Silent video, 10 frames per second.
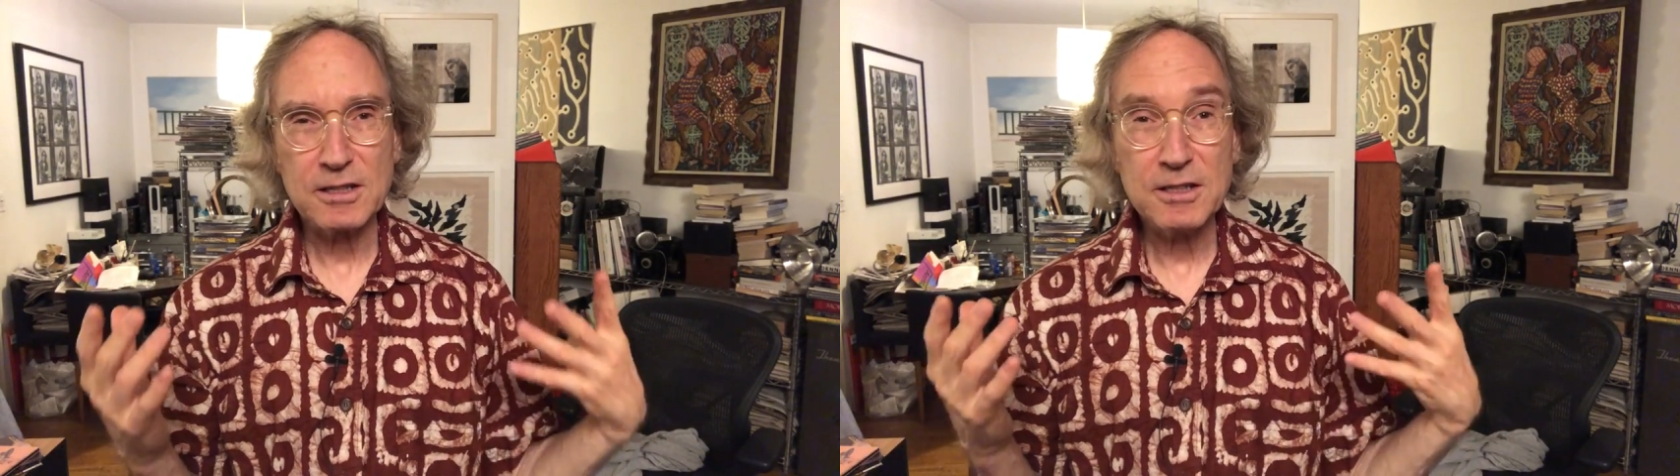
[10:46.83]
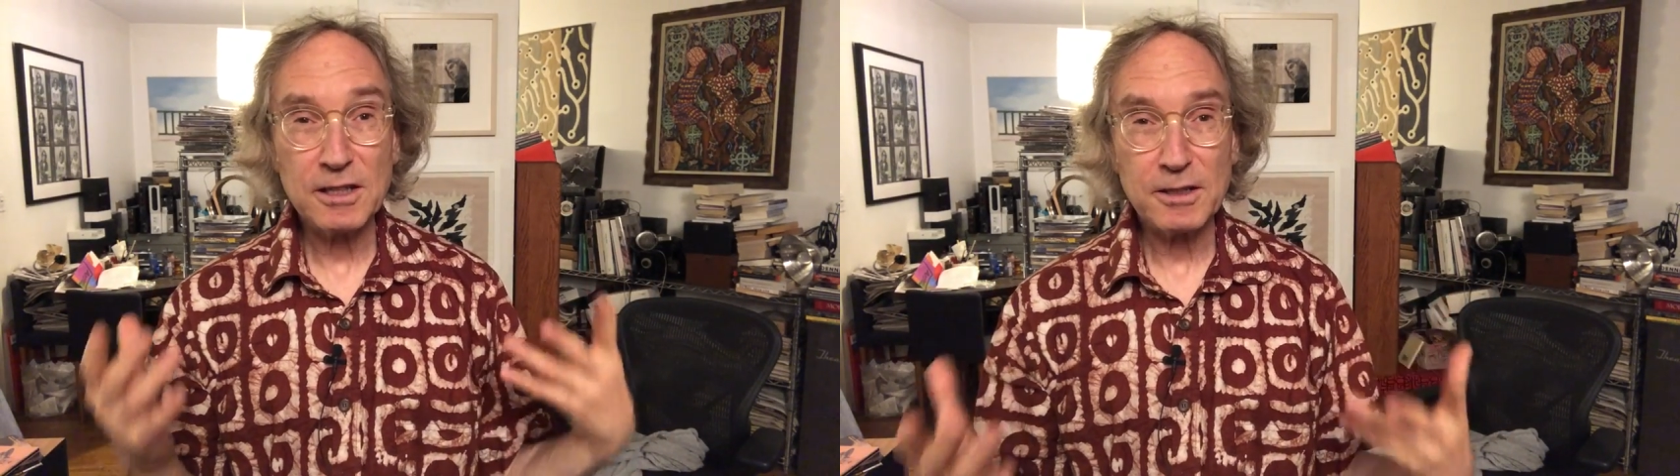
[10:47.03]

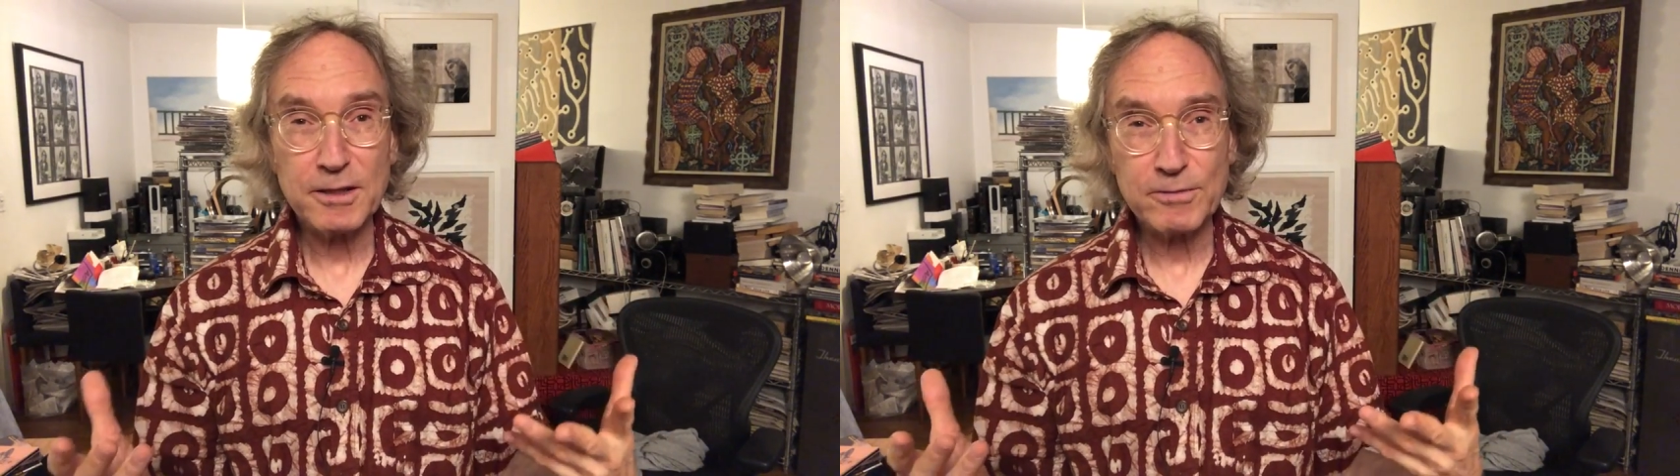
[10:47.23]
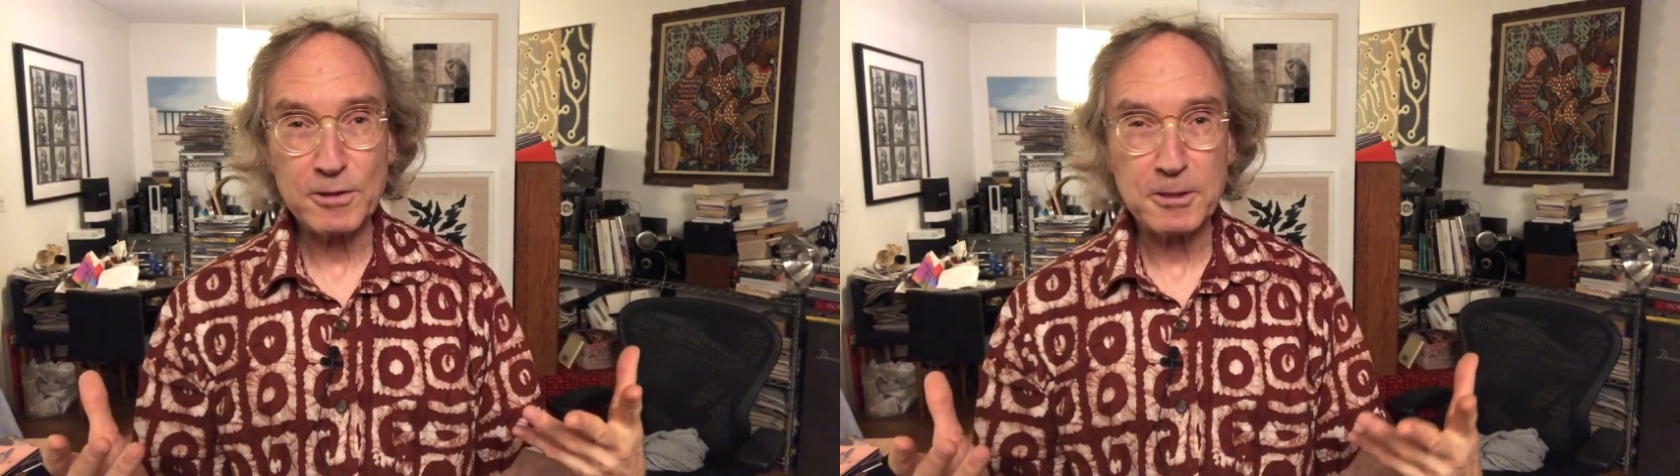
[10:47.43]

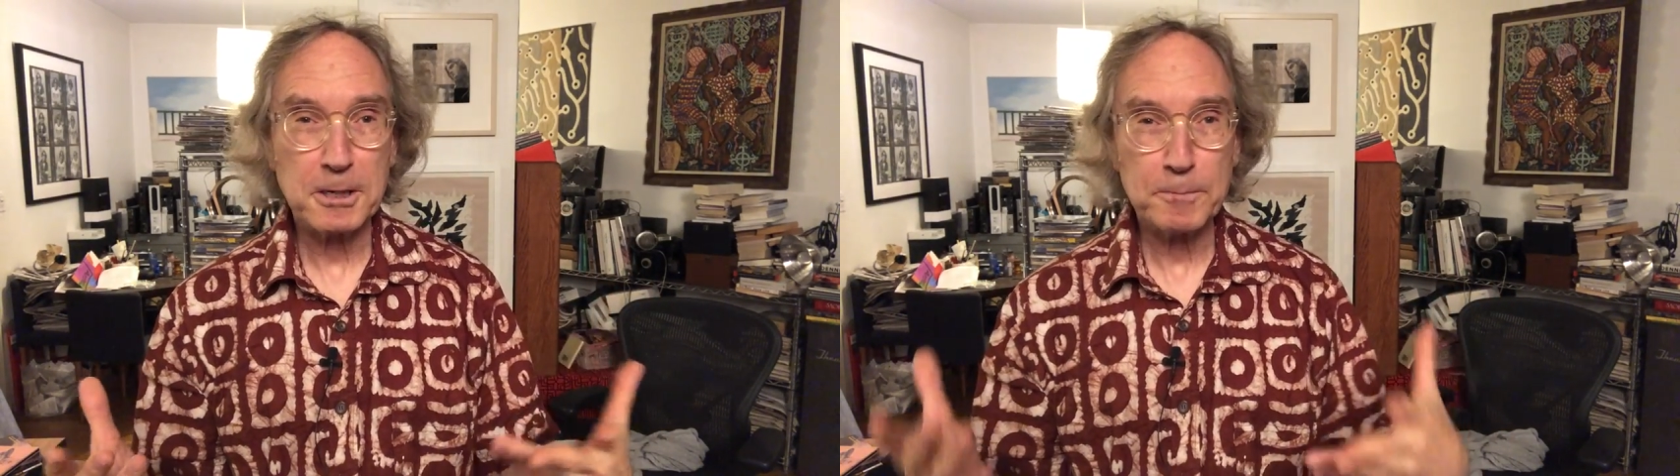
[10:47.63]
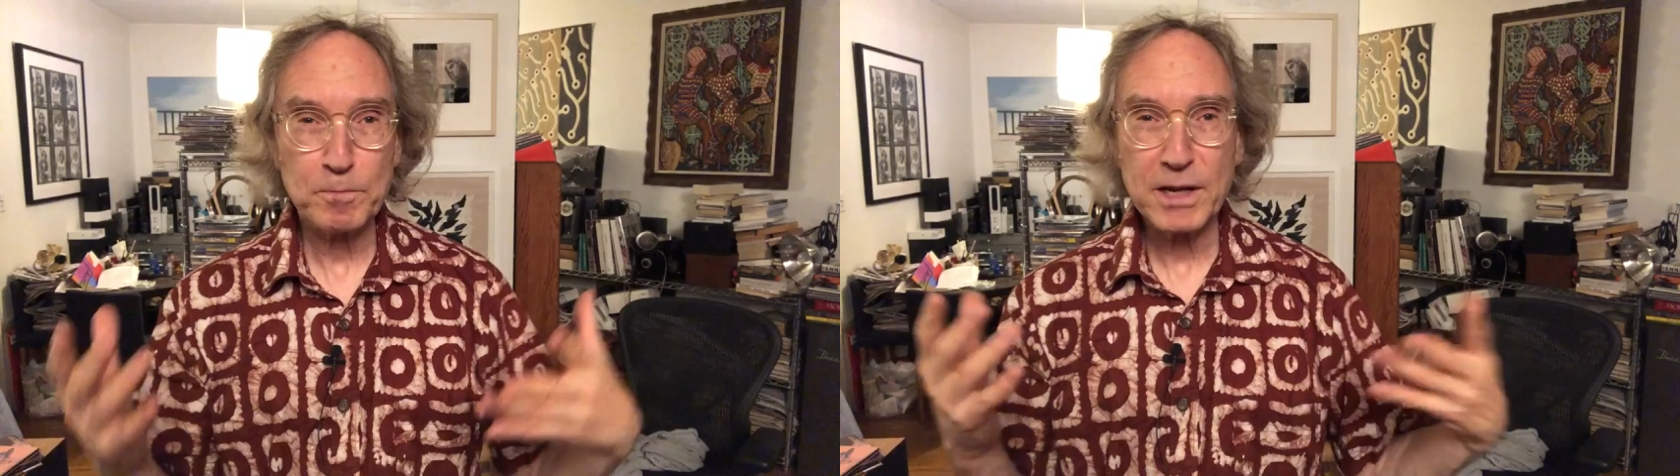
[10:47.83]
delivered
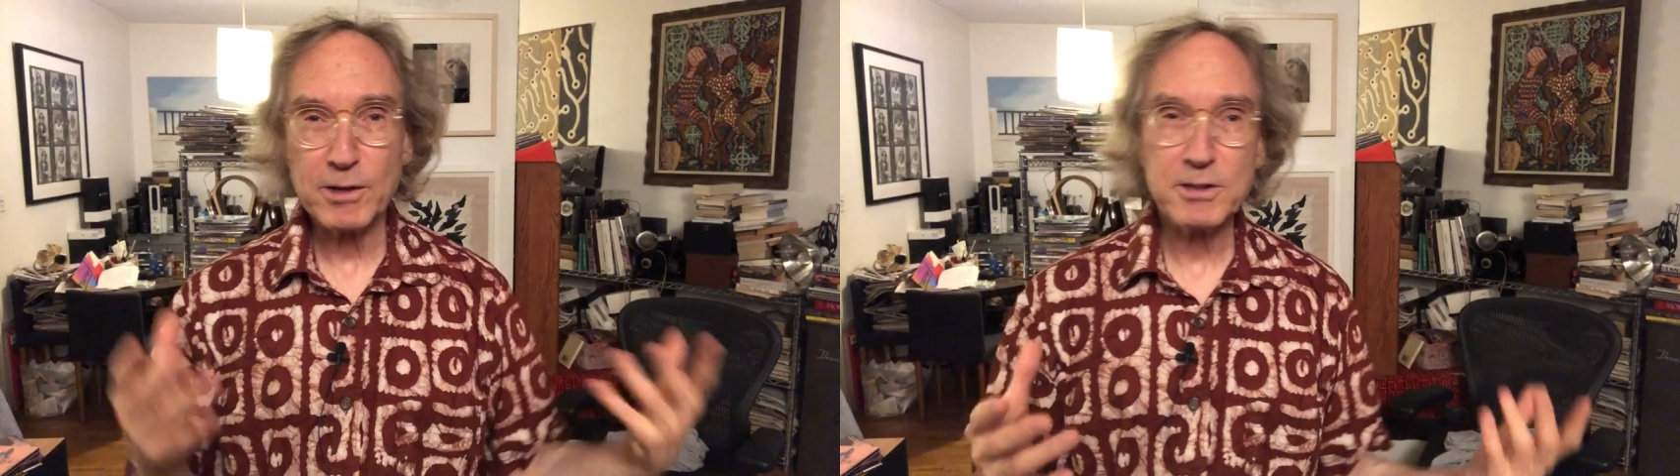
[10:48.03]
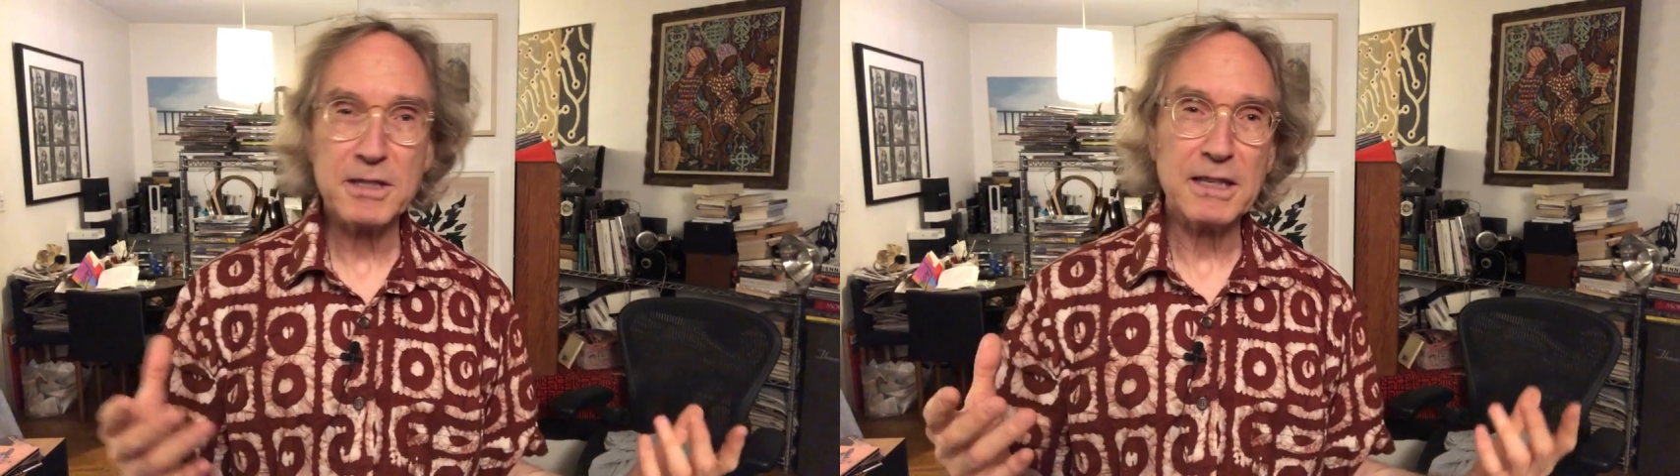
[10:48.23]

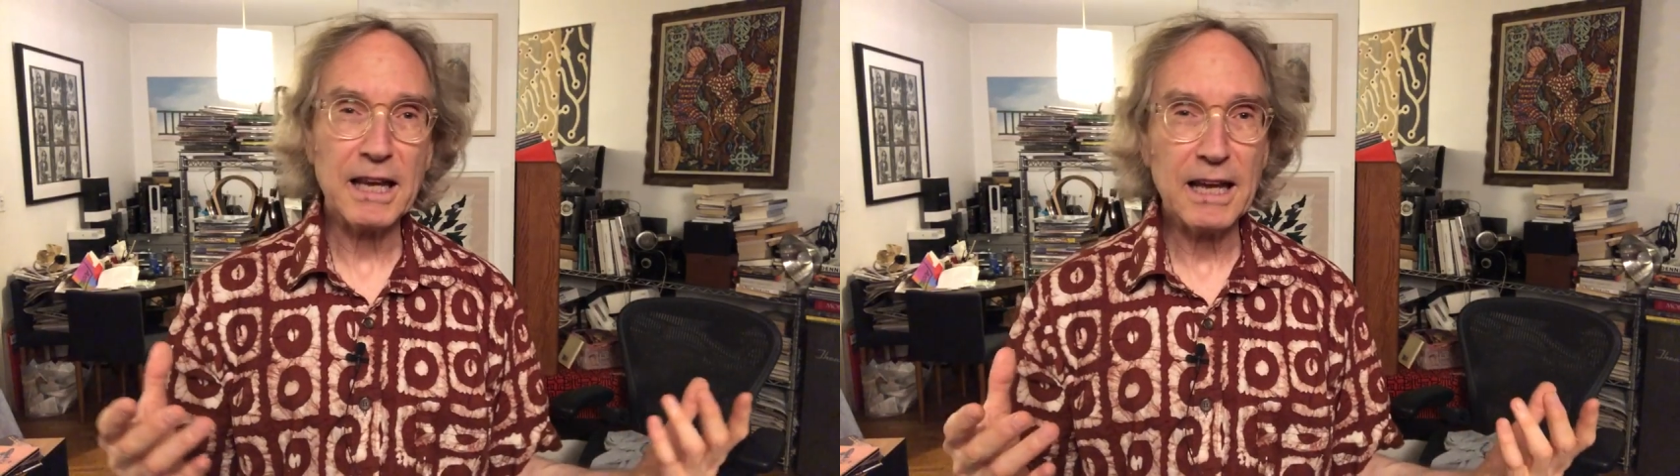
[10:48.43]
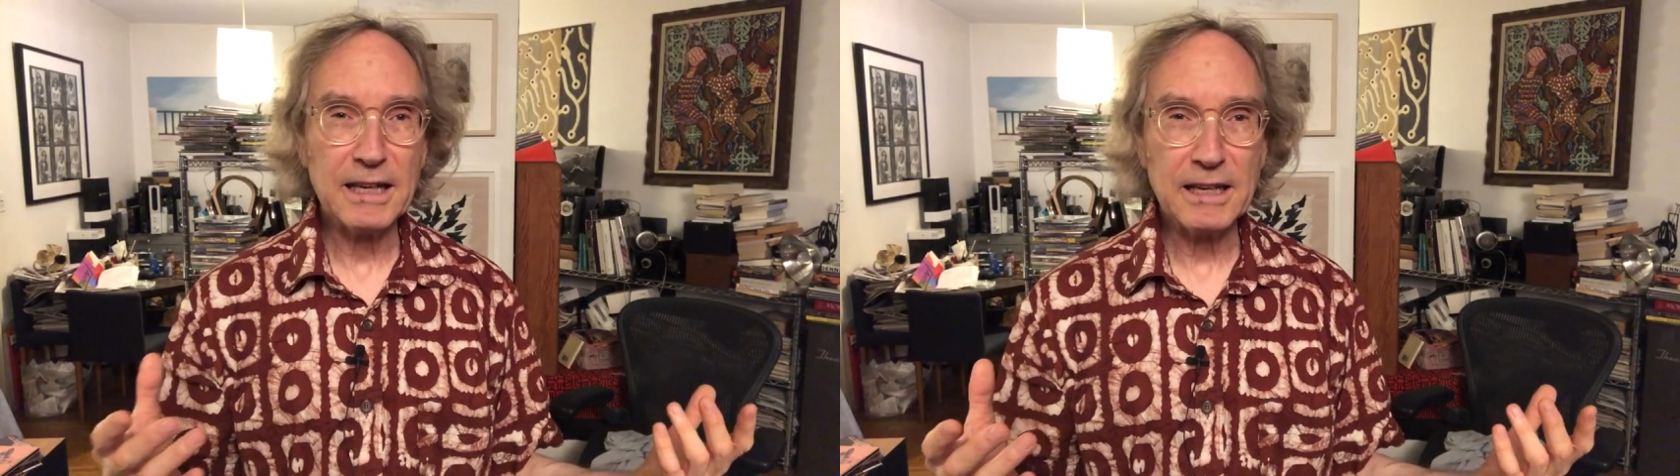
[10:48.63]
compared to the
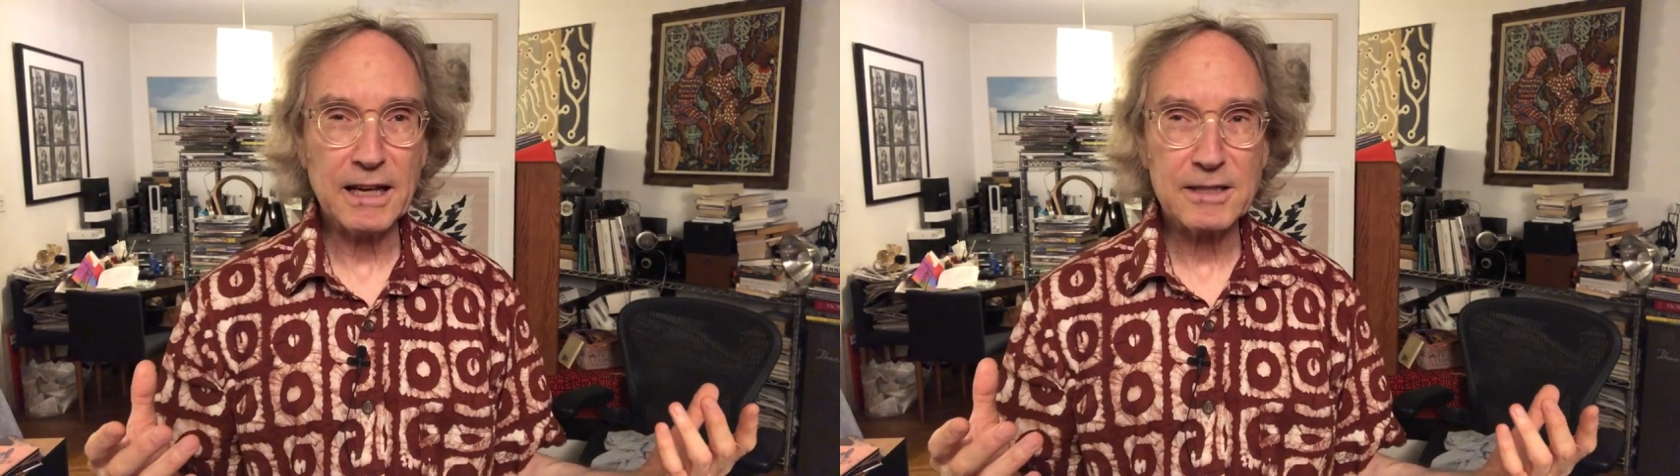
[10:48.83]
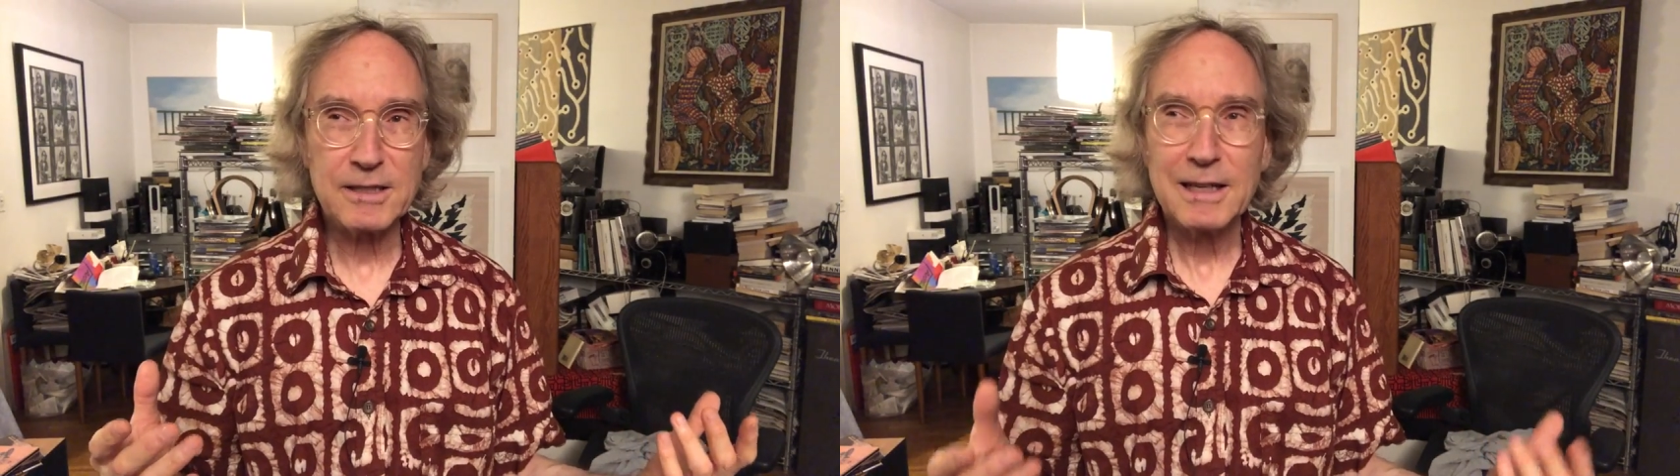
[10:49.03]

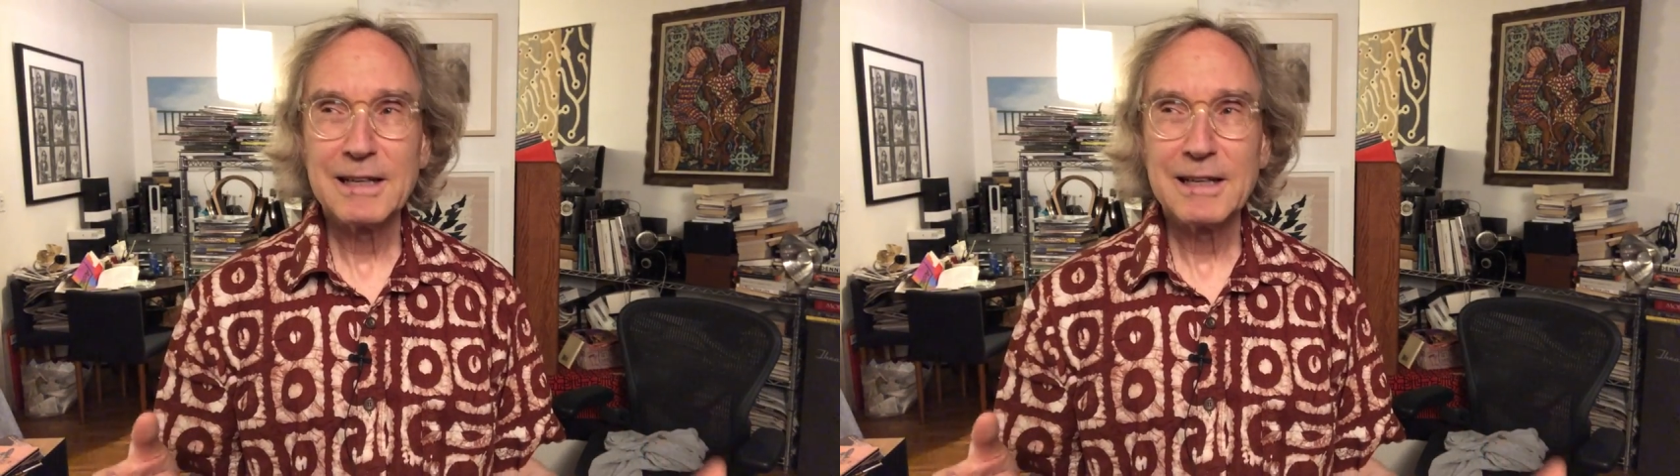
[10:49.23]
AES.